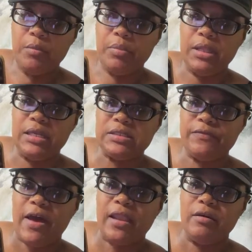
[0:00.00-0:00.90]
please
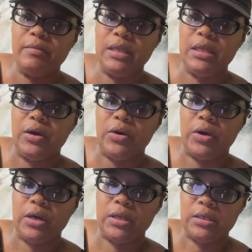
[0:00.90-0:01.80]
follow me
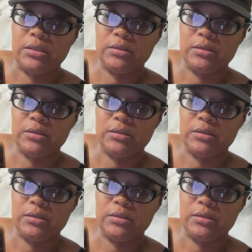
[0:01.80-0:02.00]
on,